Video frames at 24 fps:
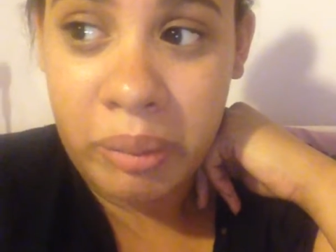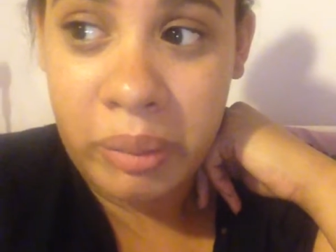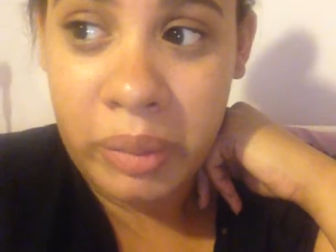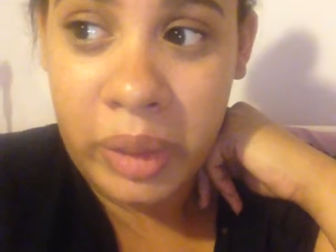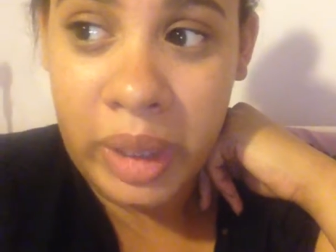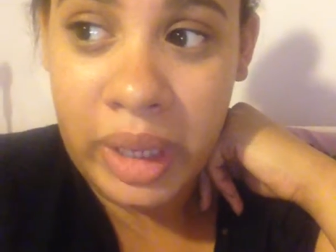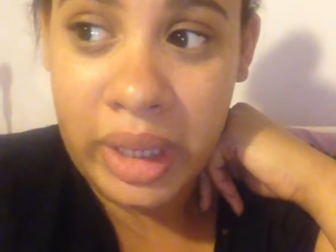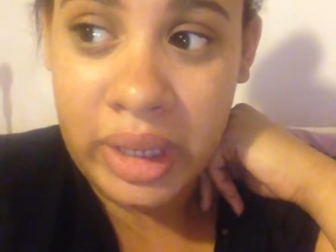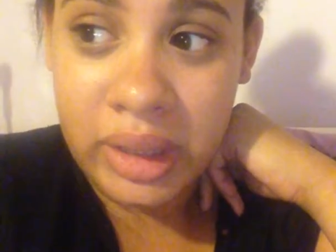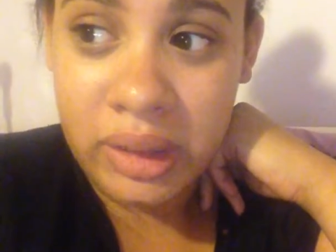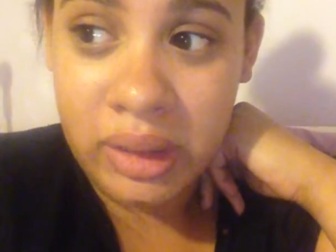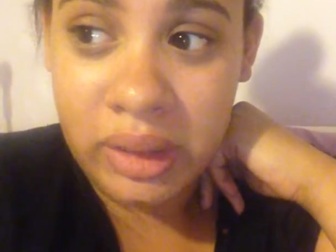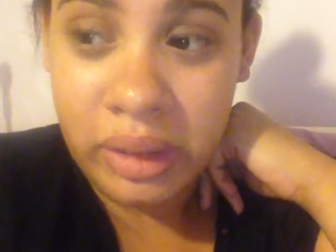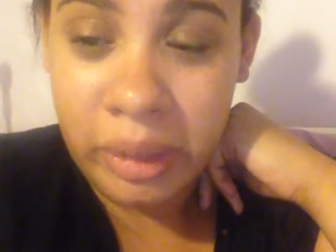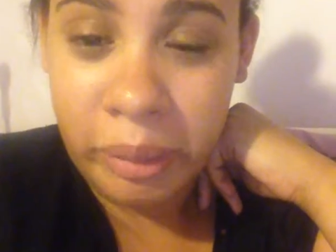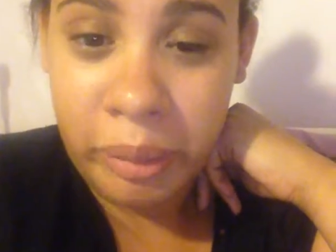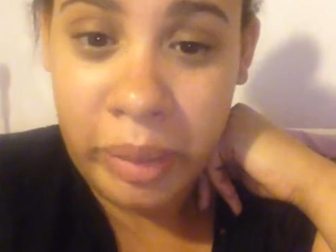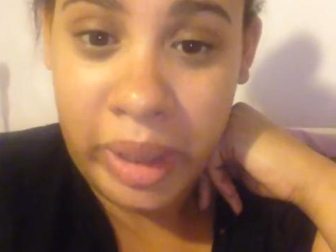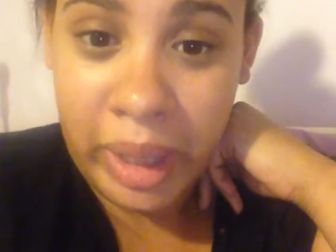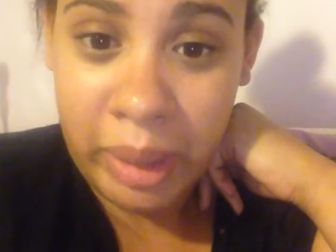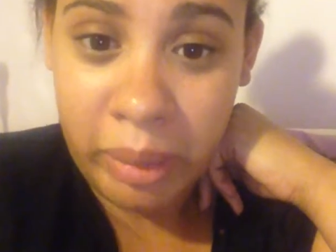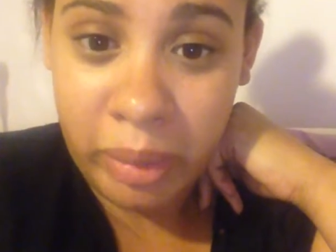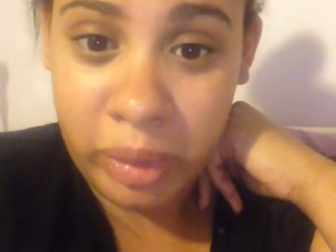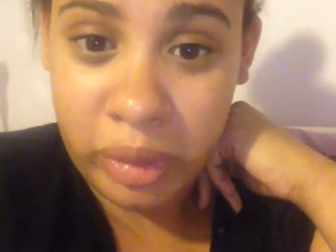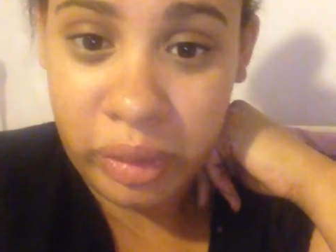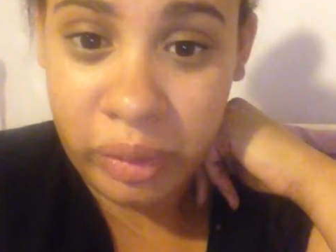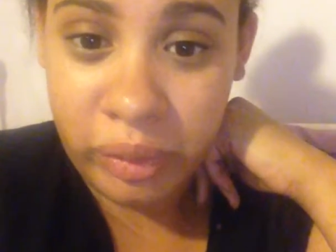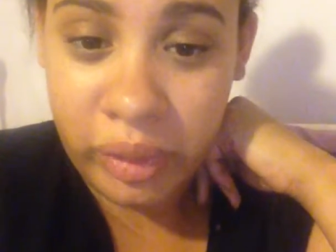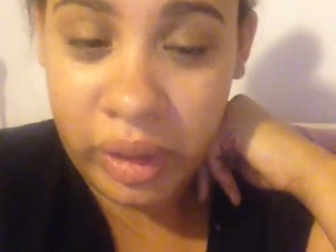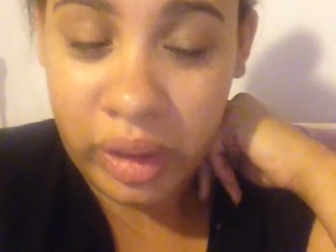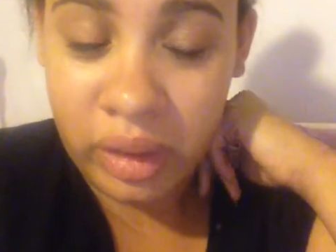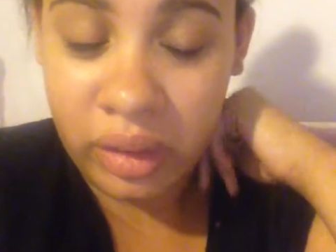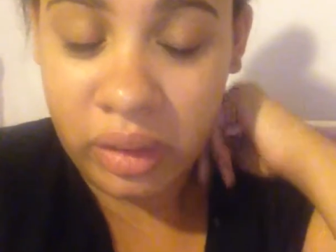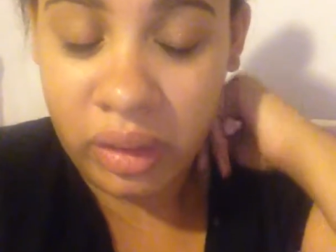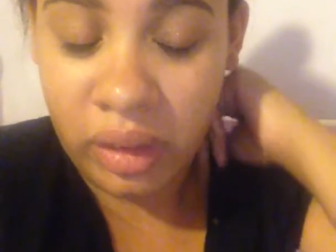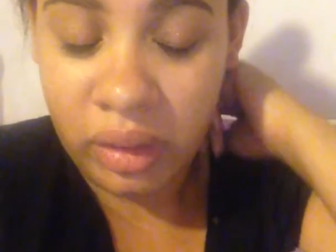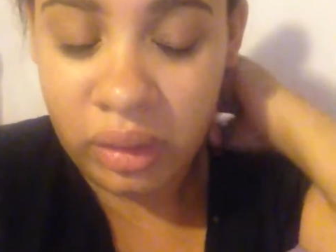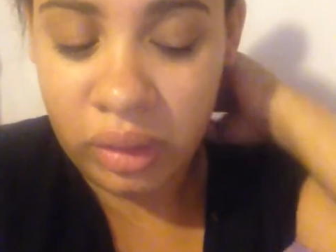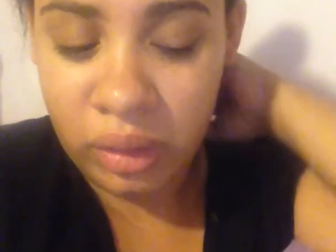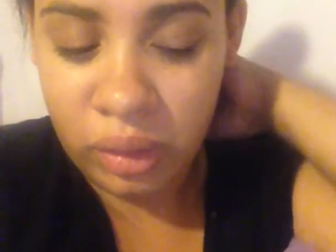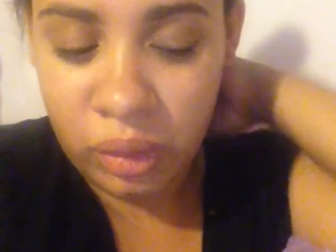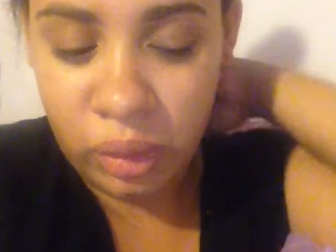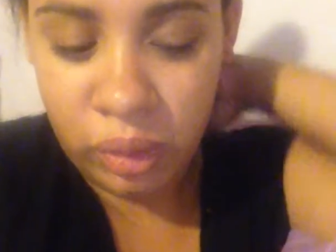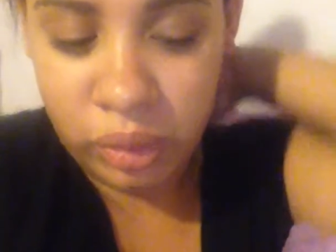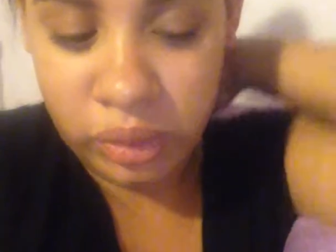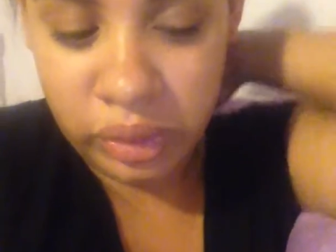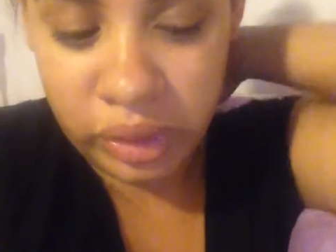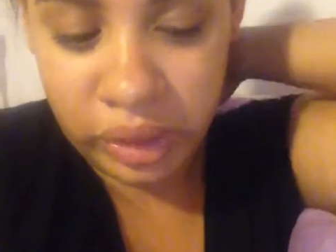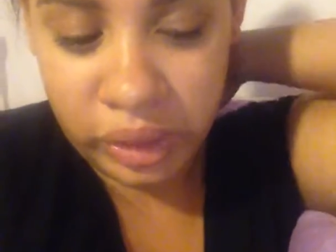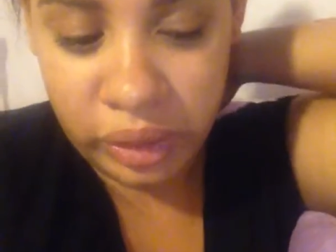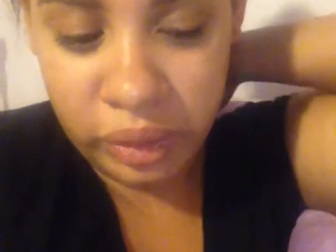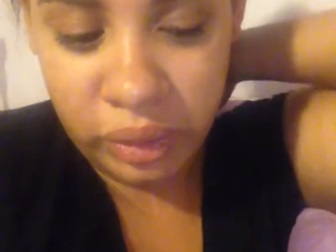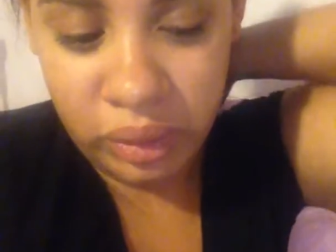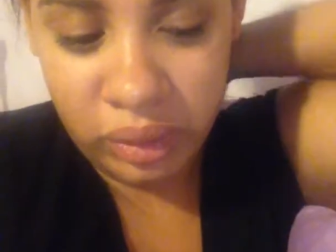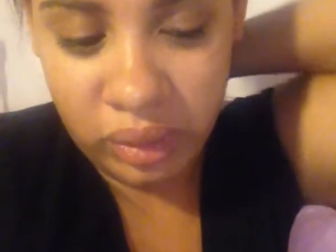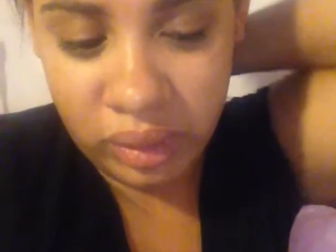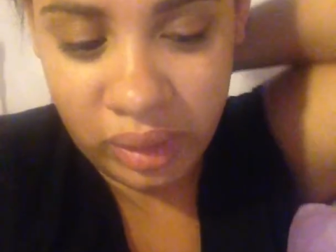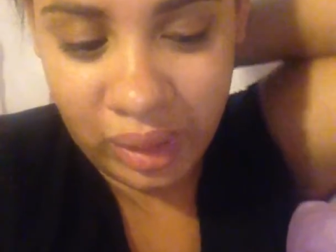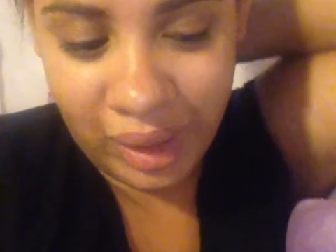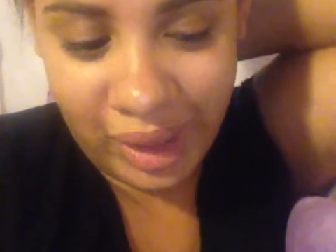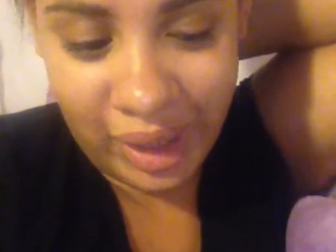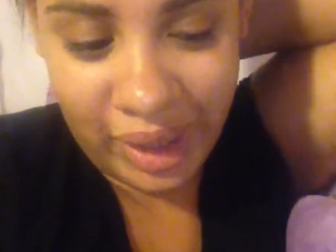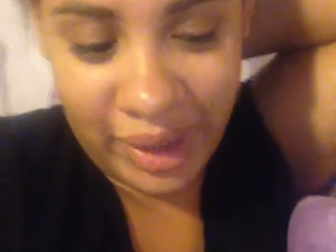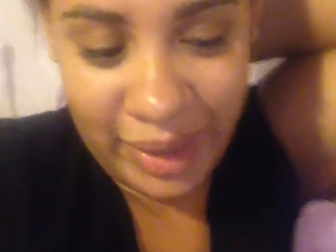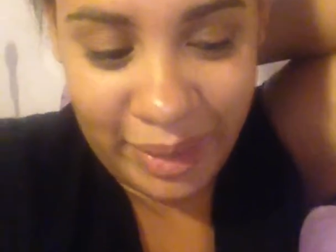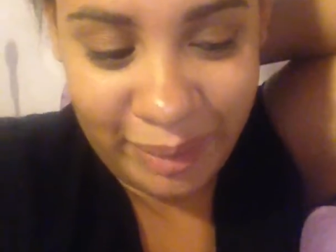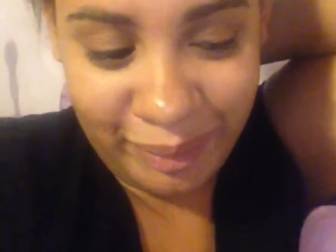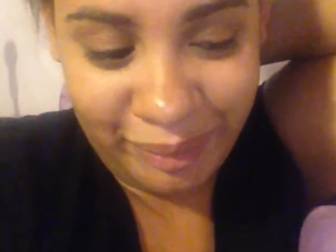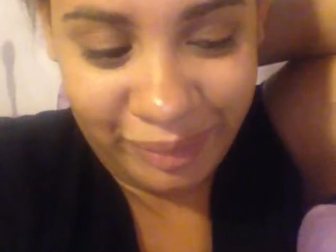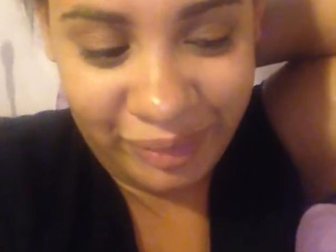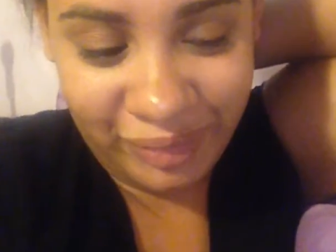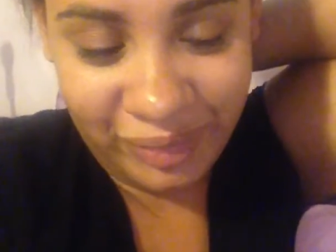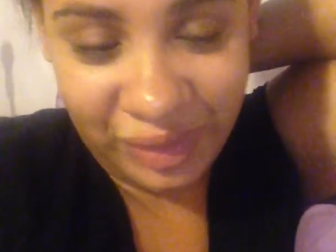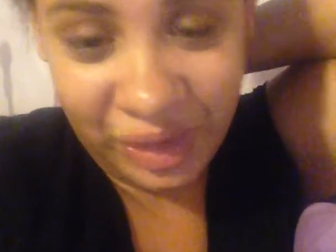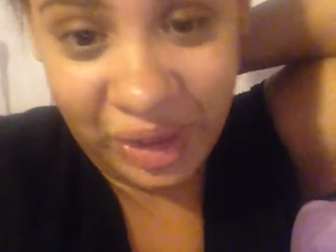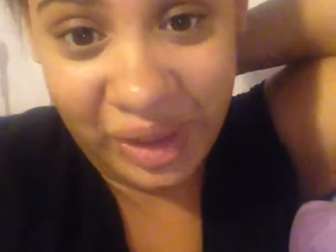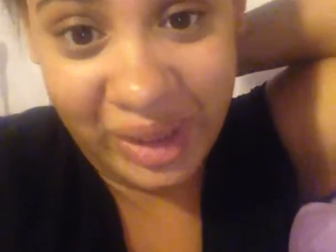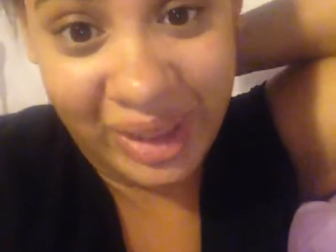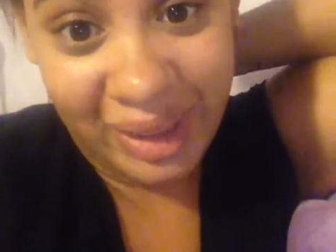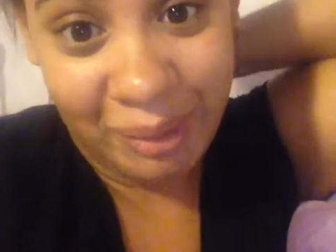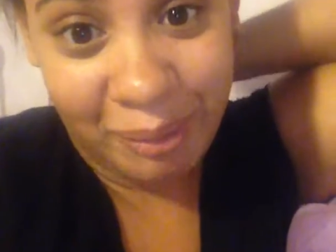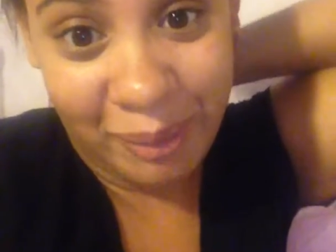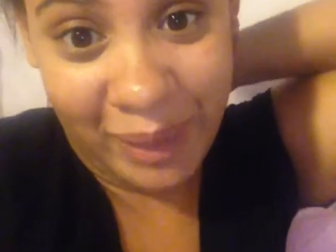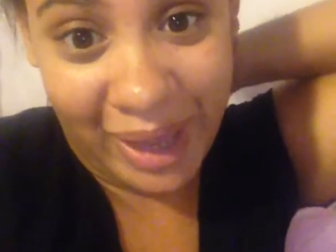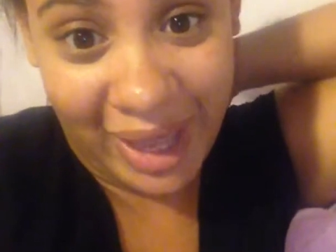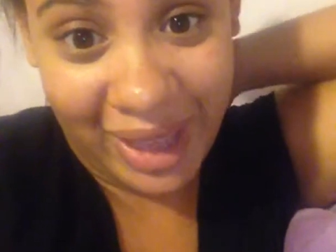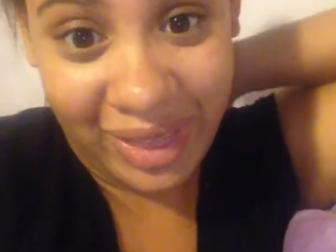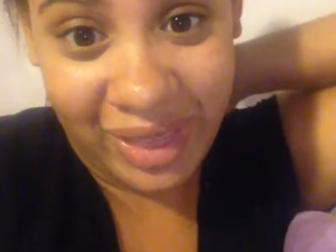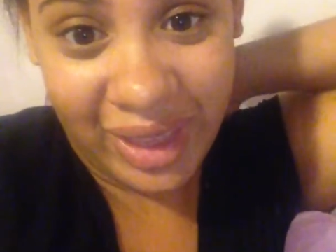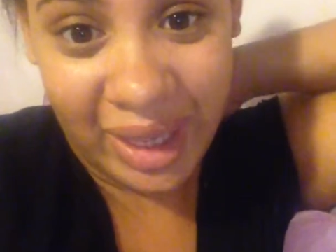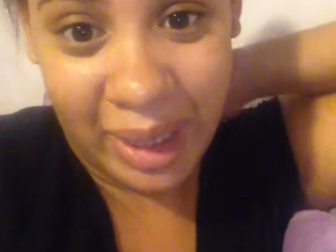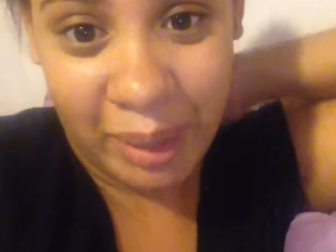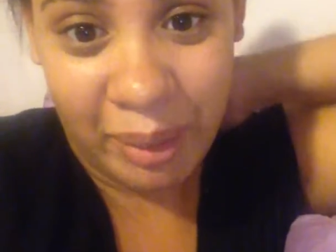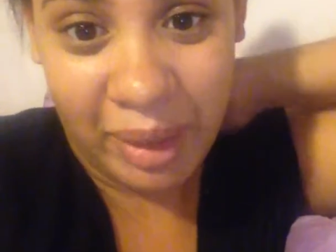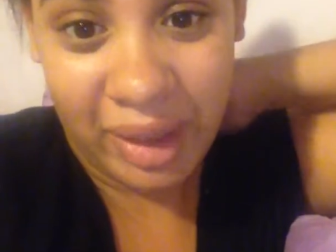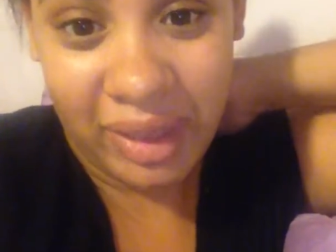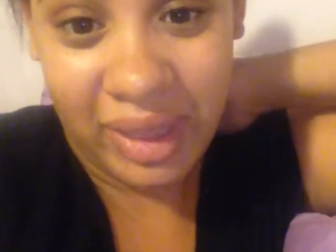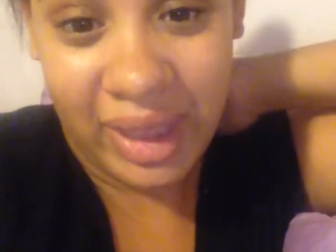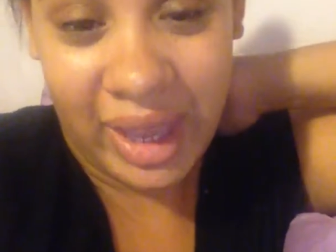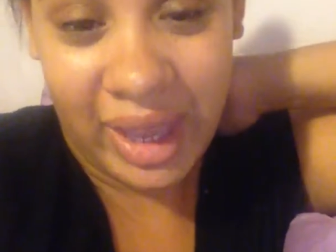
but be able to focus on school too. The only bad thing about